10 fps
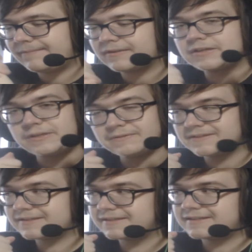She was
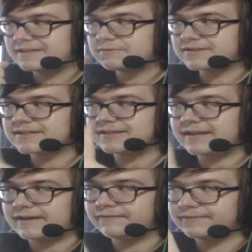a
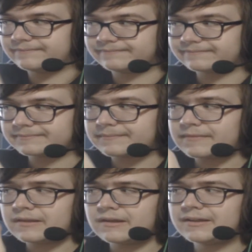slave,
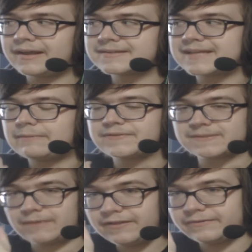alongside with
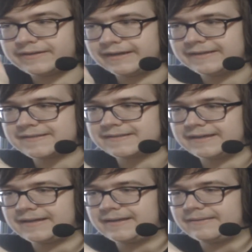some other kids,
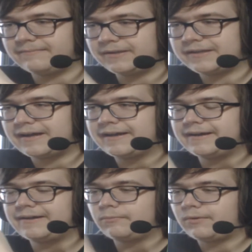
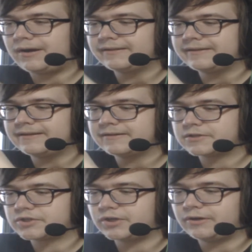Miliana, Wally,
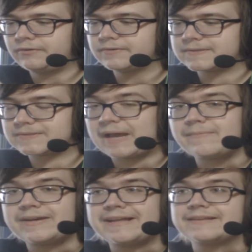Sho,
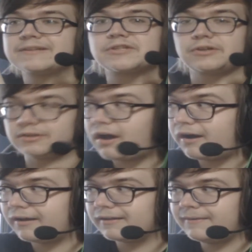Simon, and
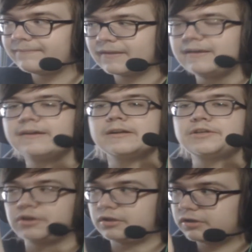Jellal.
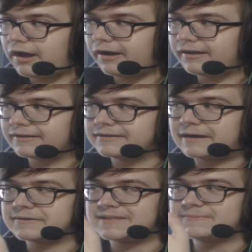Jellal
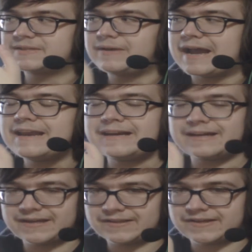now seems to be
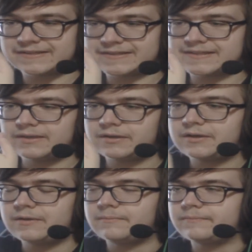heading this
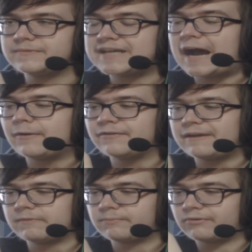Tower of
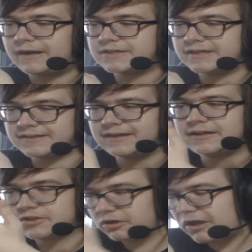Heaven project.
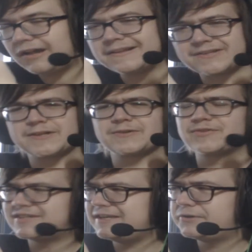Jellal is also
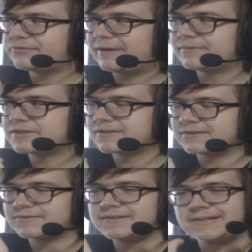Siegrain, which is
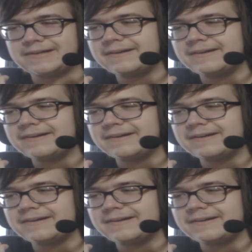interesting.